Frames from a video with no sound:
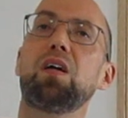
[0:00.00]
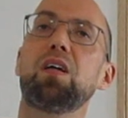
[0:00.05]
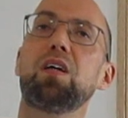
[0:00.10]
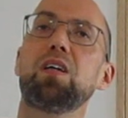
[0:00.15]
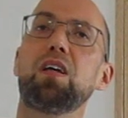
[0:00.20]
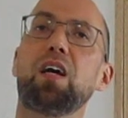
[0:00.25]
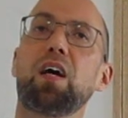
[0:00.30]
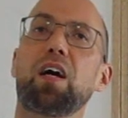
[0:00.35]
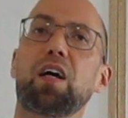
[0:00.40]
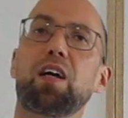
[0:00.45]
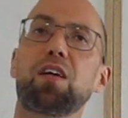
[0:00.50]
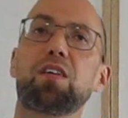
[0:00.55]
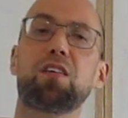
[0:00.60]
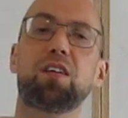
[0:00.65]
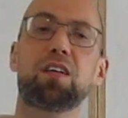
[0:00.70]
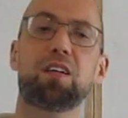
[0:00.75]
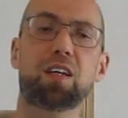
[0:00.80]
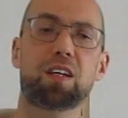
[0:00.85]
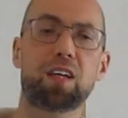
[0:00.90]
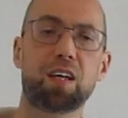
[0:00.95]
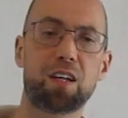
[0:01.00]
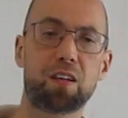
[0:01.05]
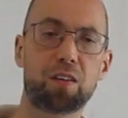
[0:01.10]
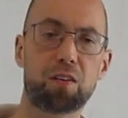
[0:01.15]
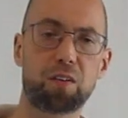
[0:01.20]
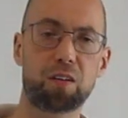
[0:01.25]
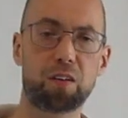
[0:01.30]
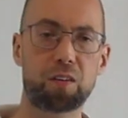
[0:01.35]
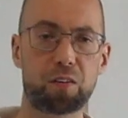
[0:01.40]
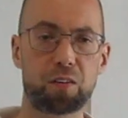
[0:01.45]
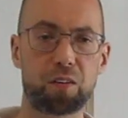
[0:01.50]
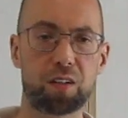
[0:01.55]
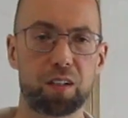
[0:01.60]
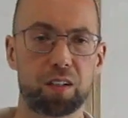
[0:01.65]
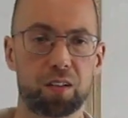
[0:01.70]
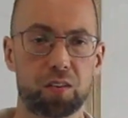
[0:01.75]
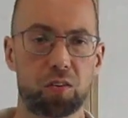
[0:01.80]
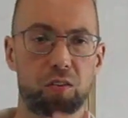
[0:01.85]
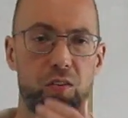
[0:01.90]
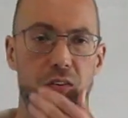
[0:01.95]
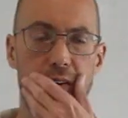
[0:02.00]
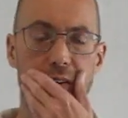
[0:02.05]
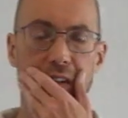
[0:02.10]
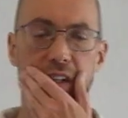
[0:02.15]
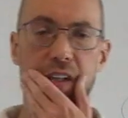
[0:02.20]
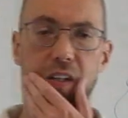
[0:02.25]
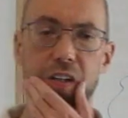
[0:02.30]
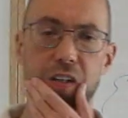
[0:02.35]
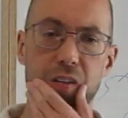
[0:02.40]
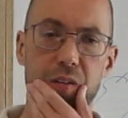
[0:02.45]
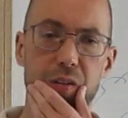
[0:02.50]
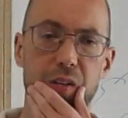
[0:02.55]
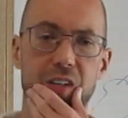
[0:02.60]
Yeah, I think a K33 is three color.